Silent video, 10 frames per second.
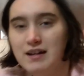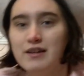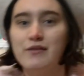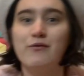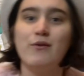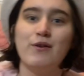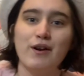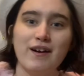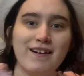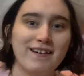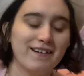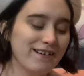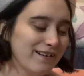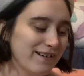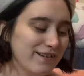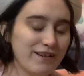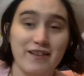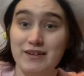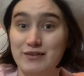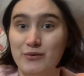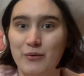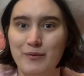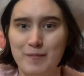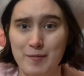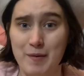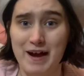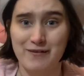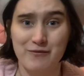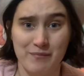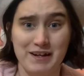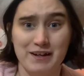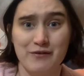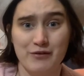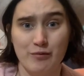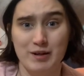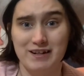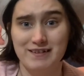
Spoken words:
Therefore, nothing is holding me back from making a Furby,